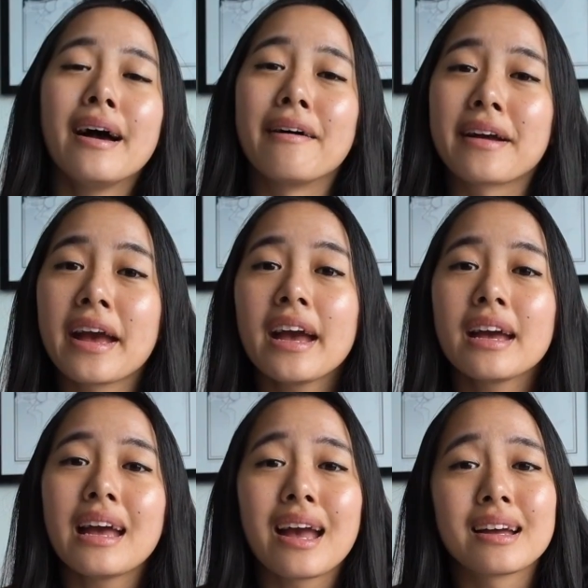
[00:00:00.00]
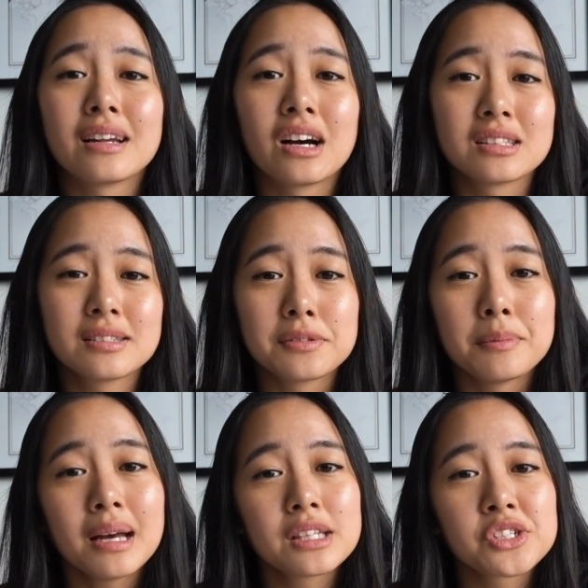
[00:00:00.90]
Okay, and on to
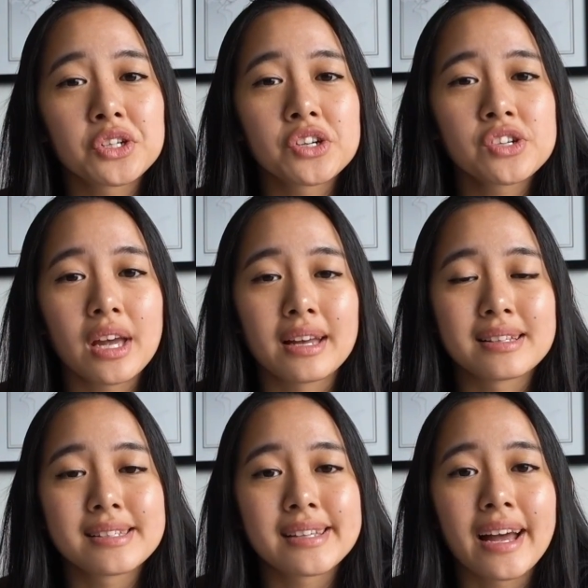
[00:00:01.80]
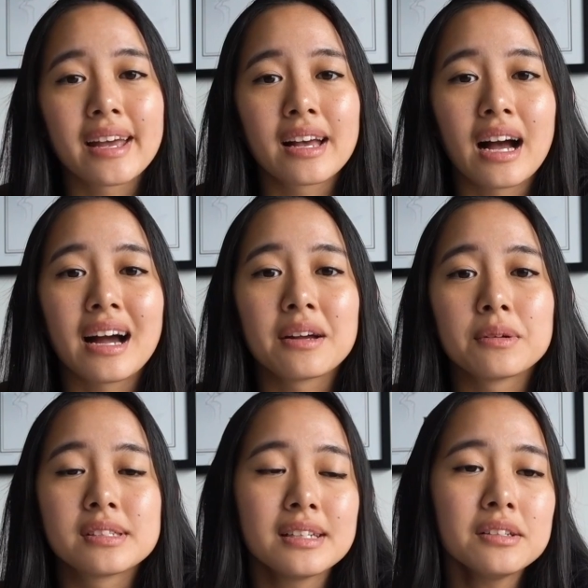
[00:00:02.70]
Med Surg and Psych. I
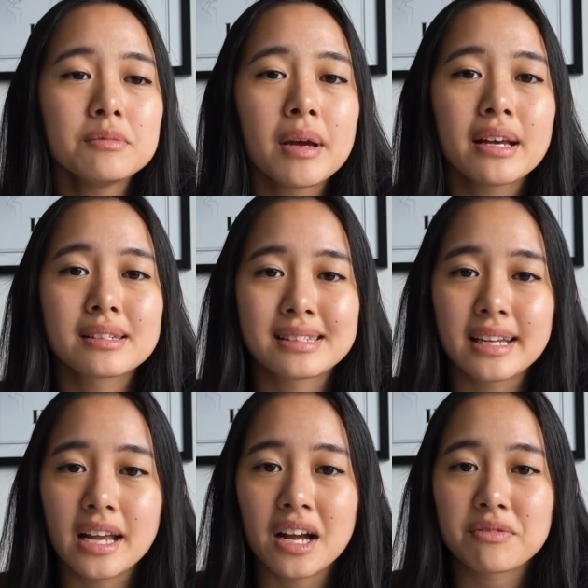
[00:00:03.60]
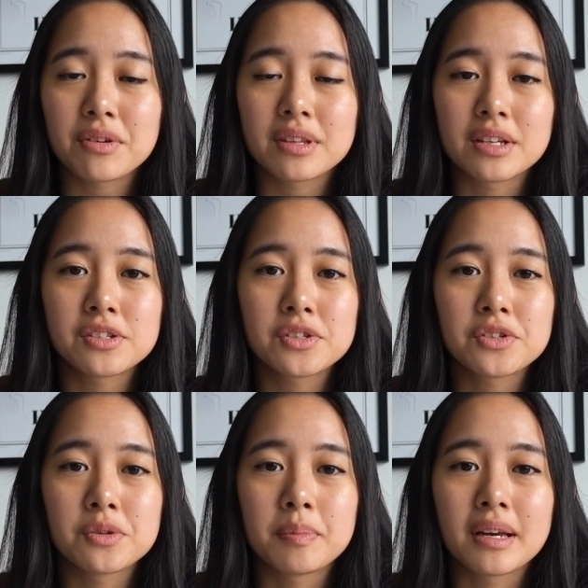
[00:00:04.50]
didn't make a study guide for these
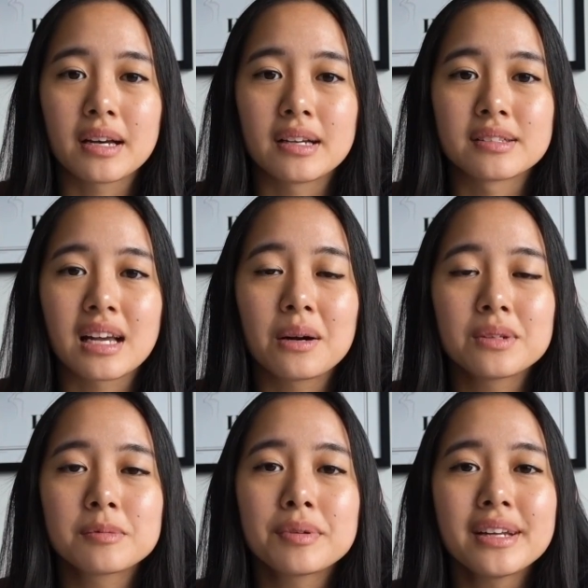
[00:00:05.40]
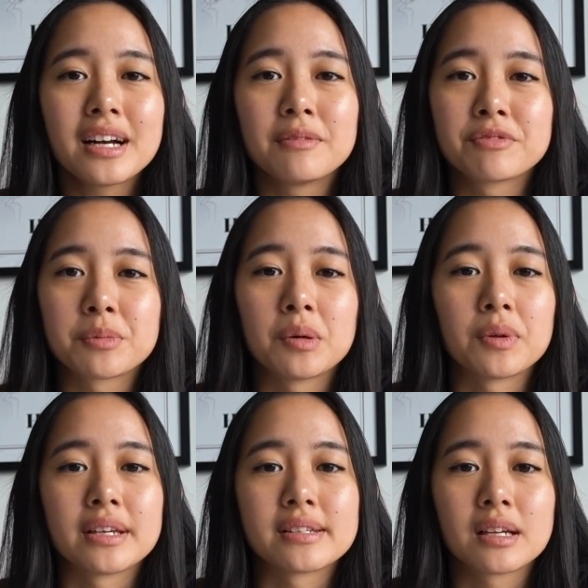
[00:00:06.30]
two because I was pretty comfortable
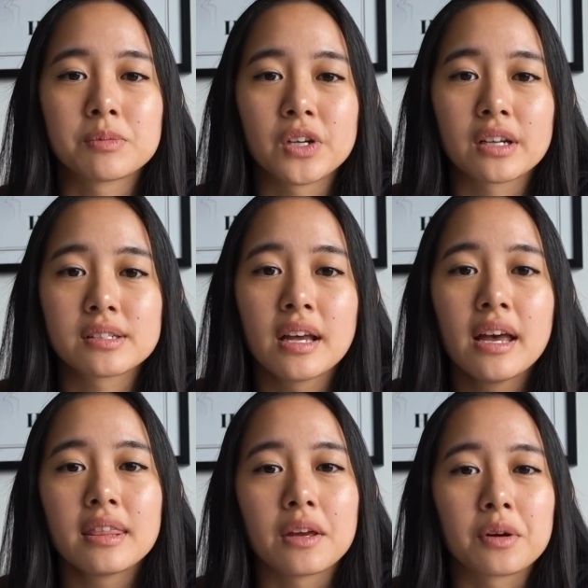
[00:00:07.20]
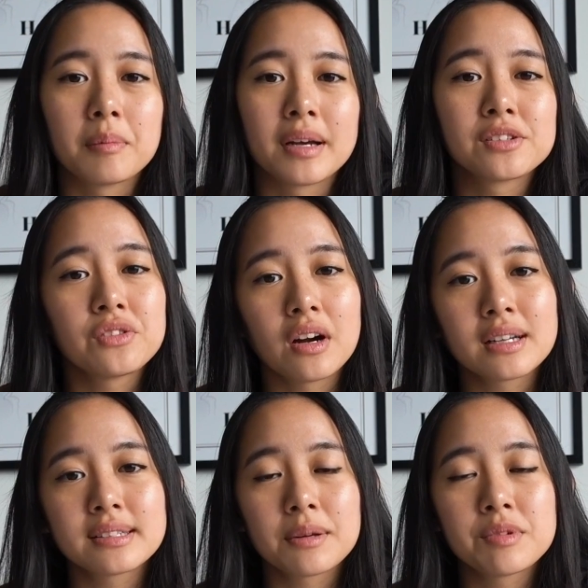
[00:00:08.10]
with these subjects. They were my
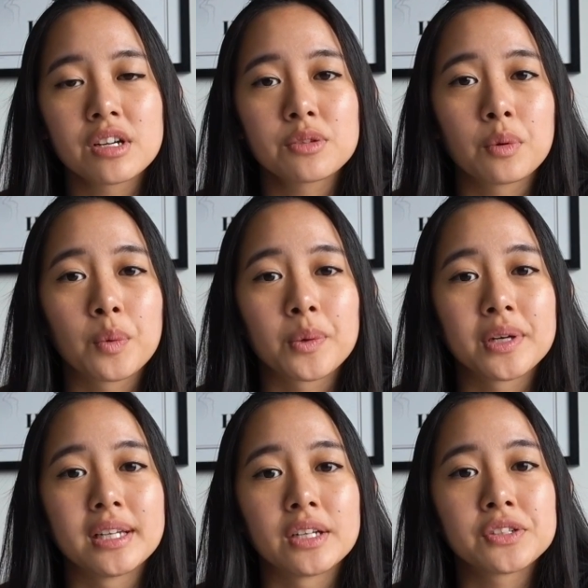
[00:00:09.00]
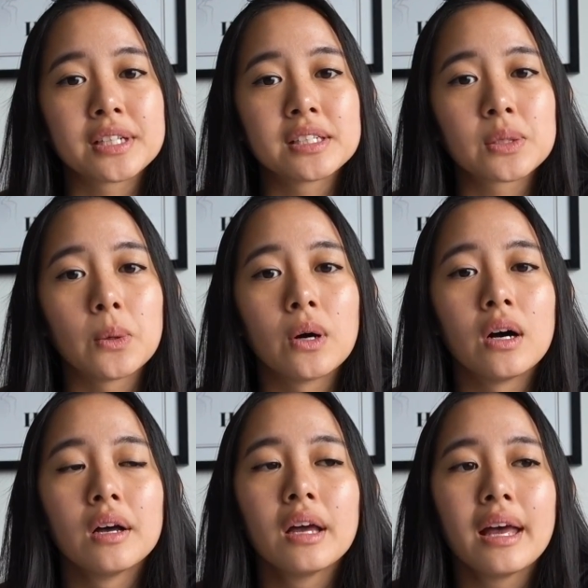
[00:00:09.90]
strongest subjects when we were in nursing
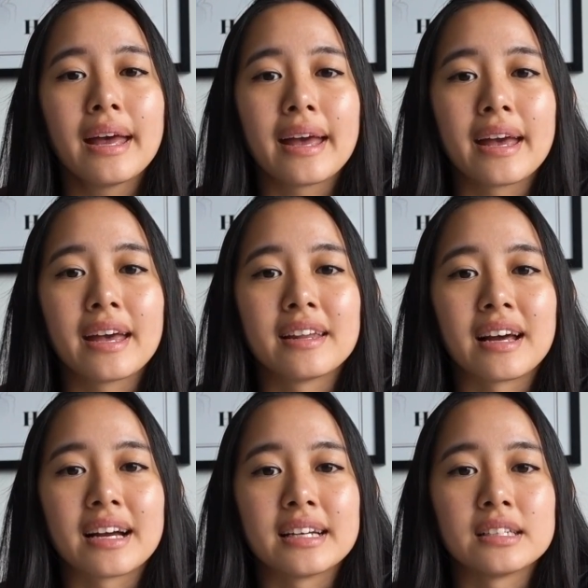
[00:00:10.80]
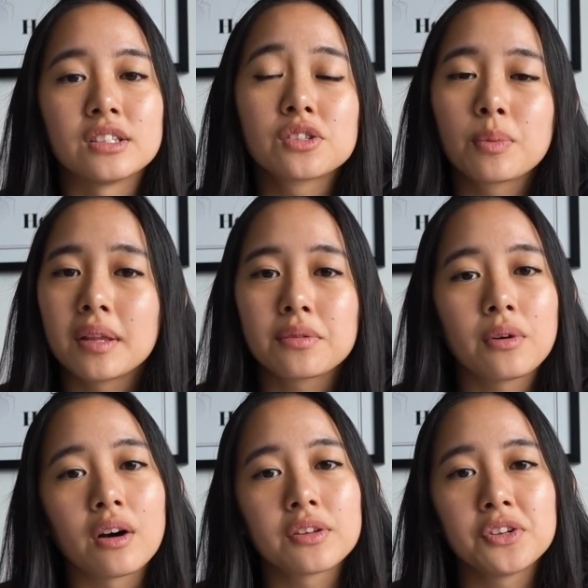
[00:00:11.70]
school, and I just went through
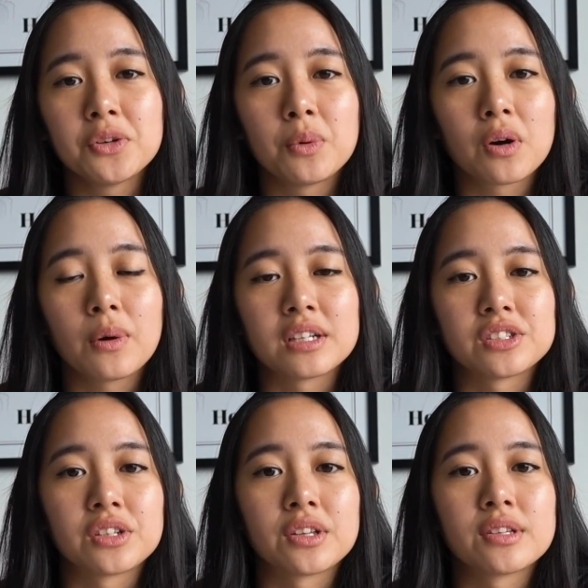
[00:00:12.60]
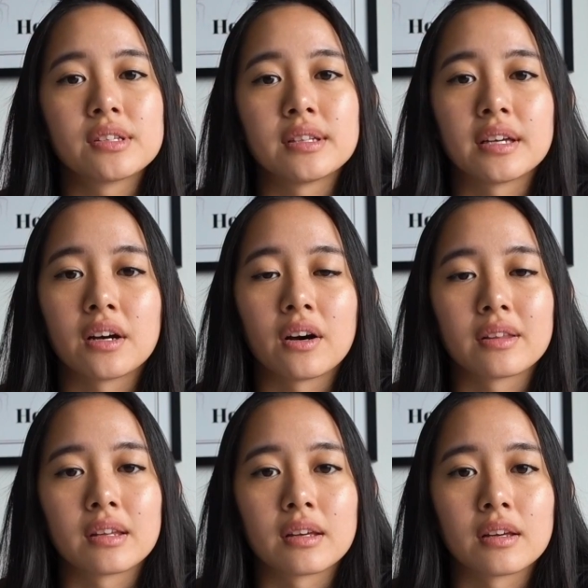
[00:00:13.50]
all the usual questions, did all
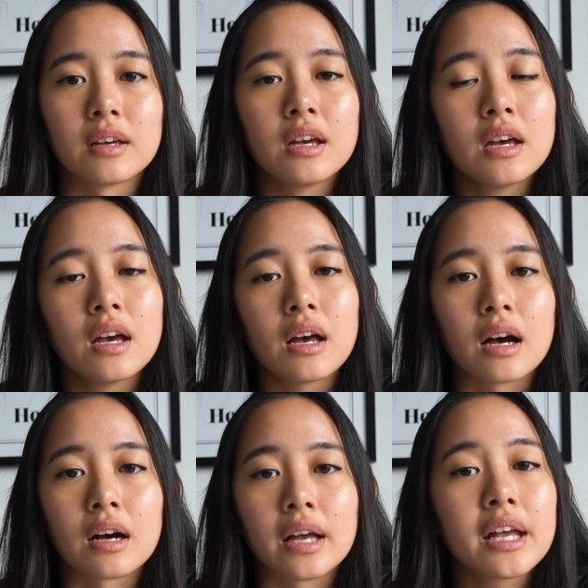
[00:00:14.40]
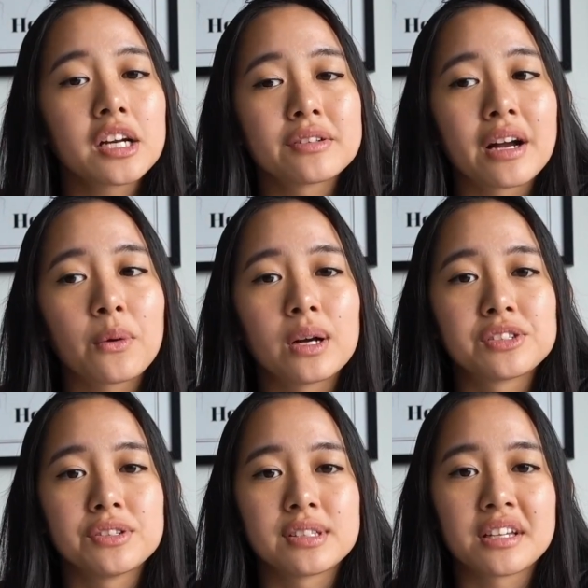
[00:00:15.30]
the Uh, incorrect
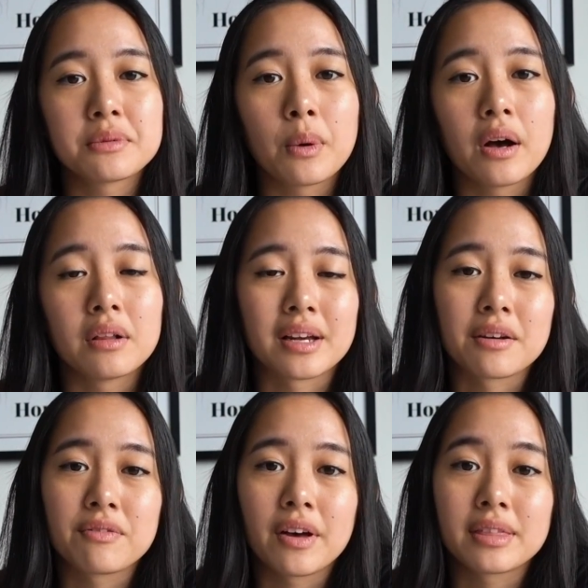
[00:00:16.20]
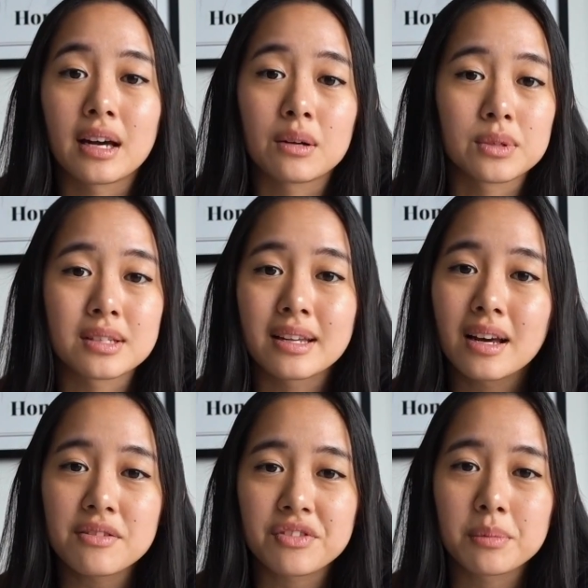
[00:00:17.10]
questions as well, and I felt that was
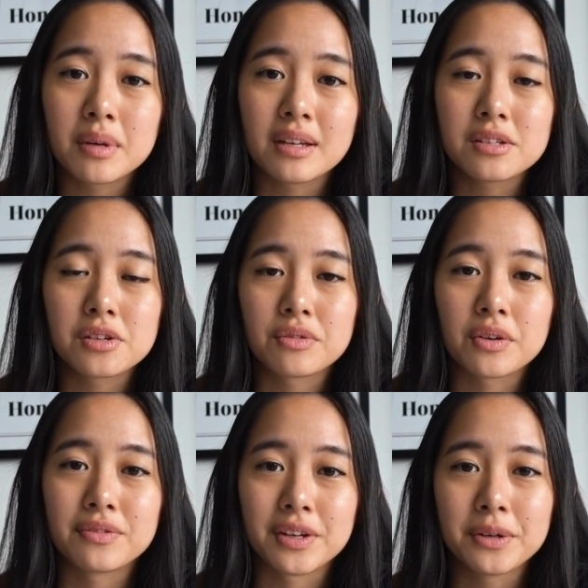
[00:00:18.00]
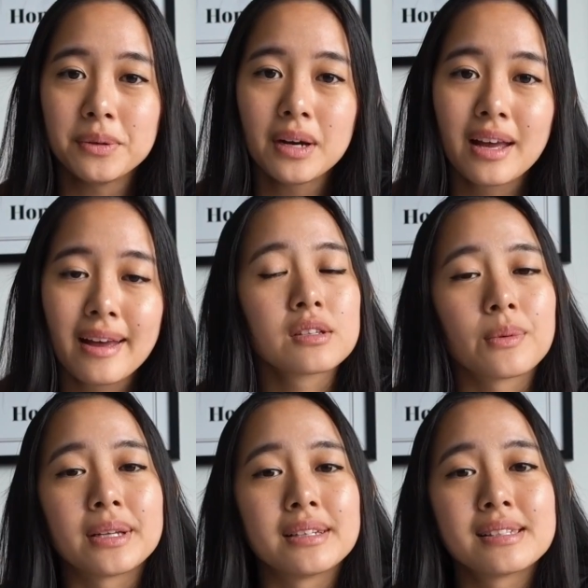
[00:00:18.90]
enough for me to review. So
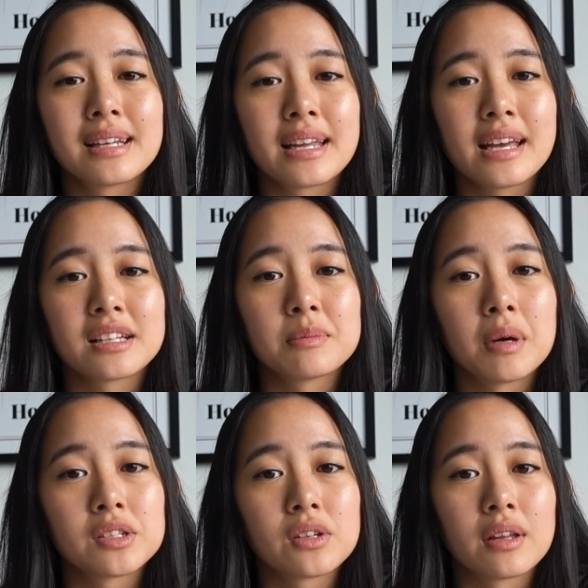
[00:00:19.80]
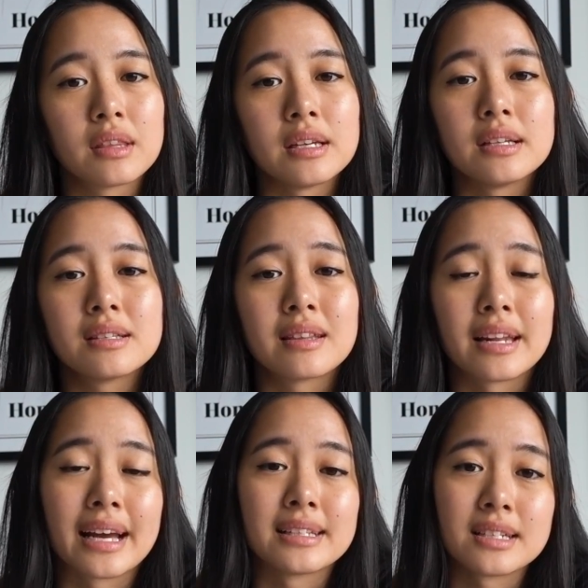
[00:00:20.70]
I didn't study as much on these
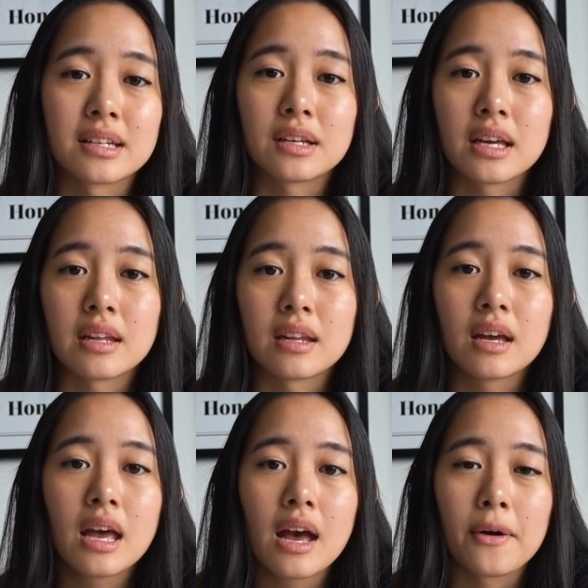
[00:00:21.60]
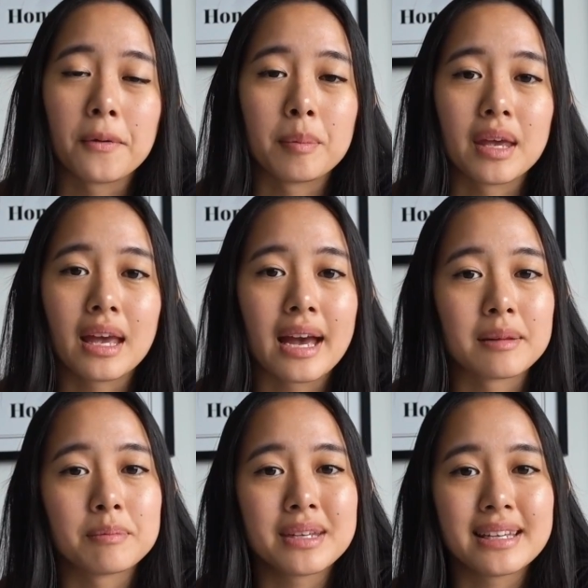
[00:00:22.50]
than I did in O B
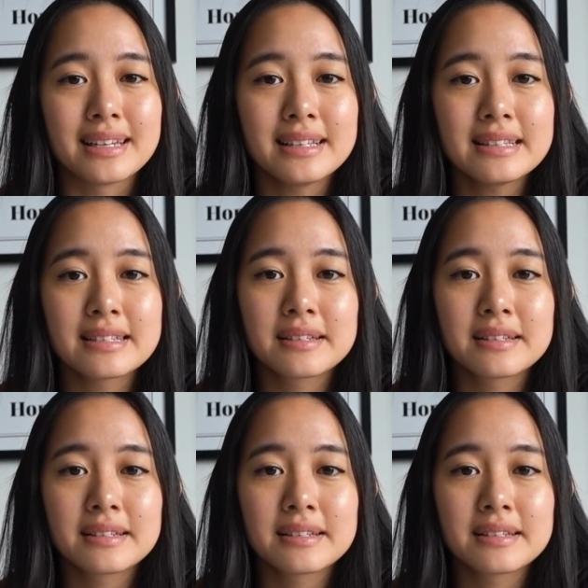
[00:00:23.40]
and P E D S.